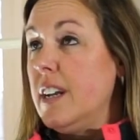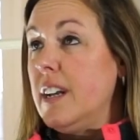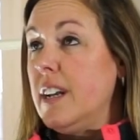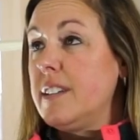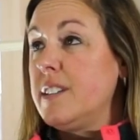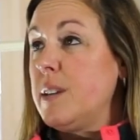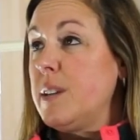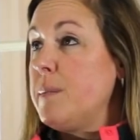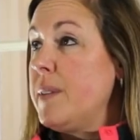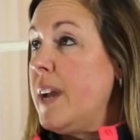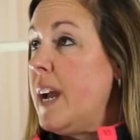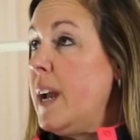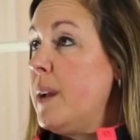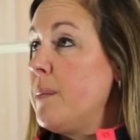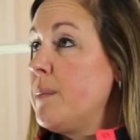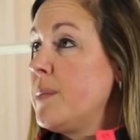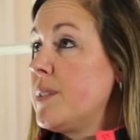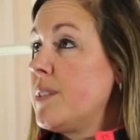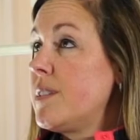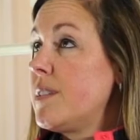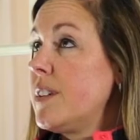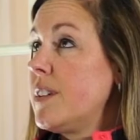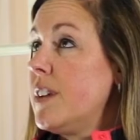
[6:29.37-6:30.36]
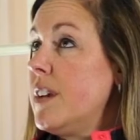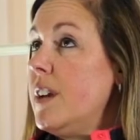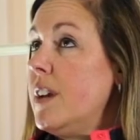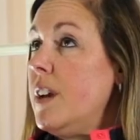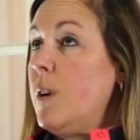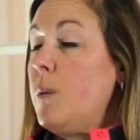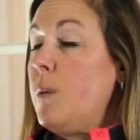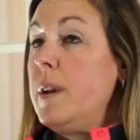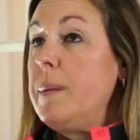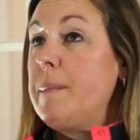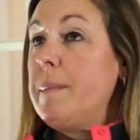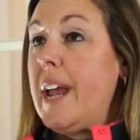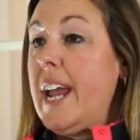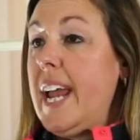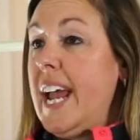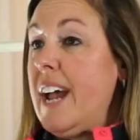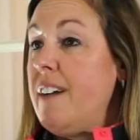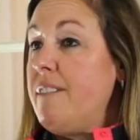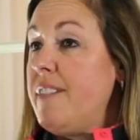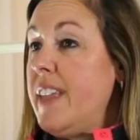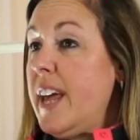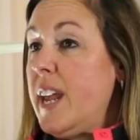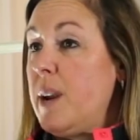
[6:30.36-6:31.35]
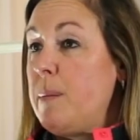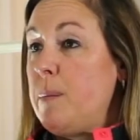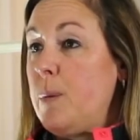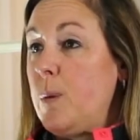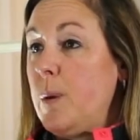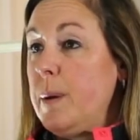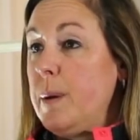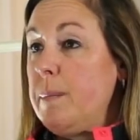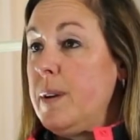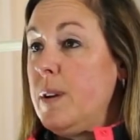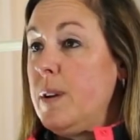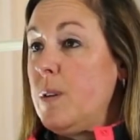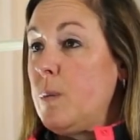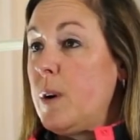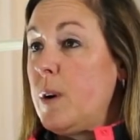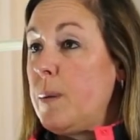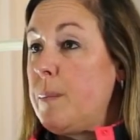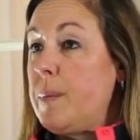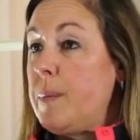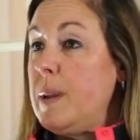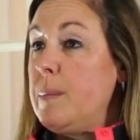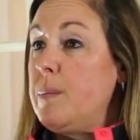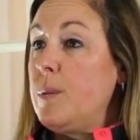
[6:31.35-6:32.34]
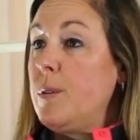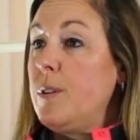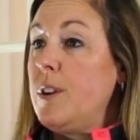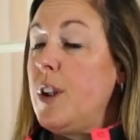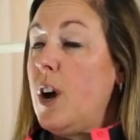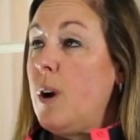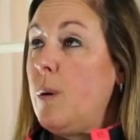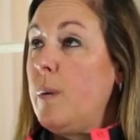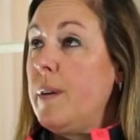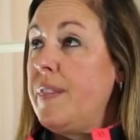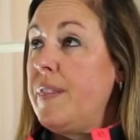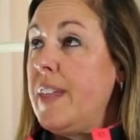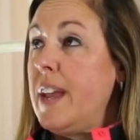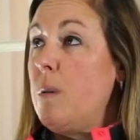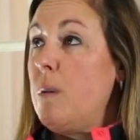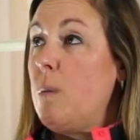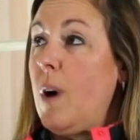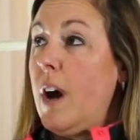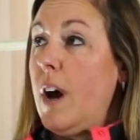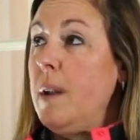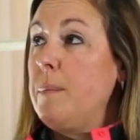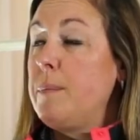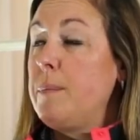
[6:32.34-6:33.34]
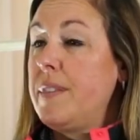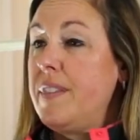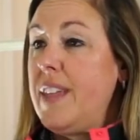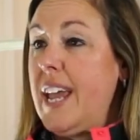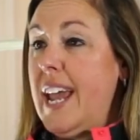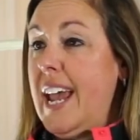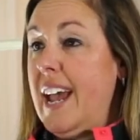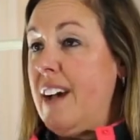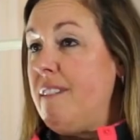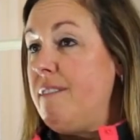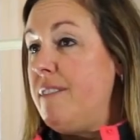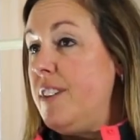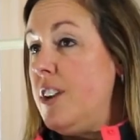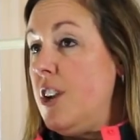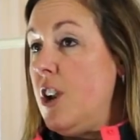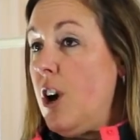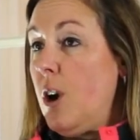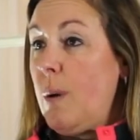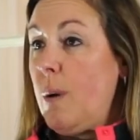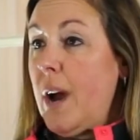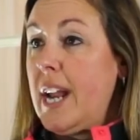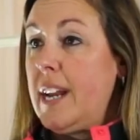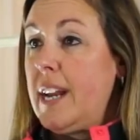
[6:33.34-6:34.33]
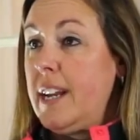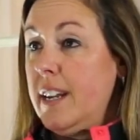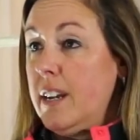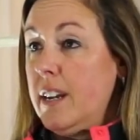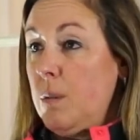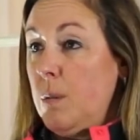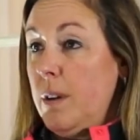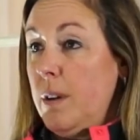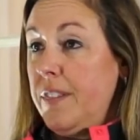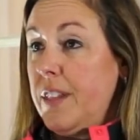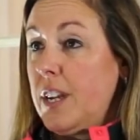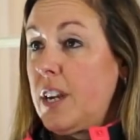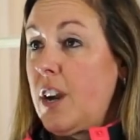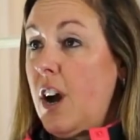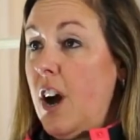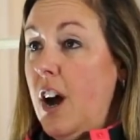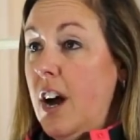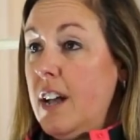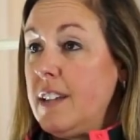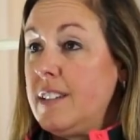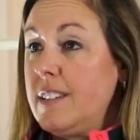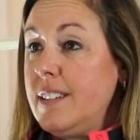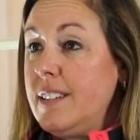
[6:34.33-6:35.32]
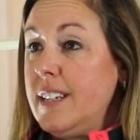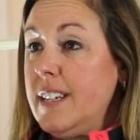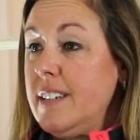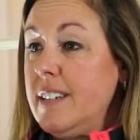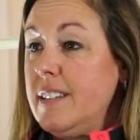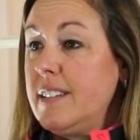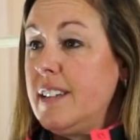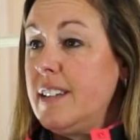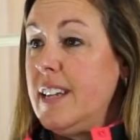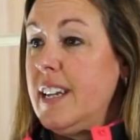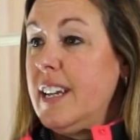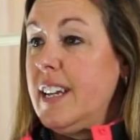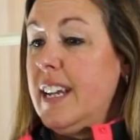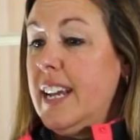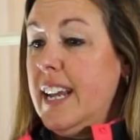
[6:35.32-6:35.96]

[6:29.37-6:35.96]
Sometimes we may have that appointment where people know what they want, but they have no idea what the cost is.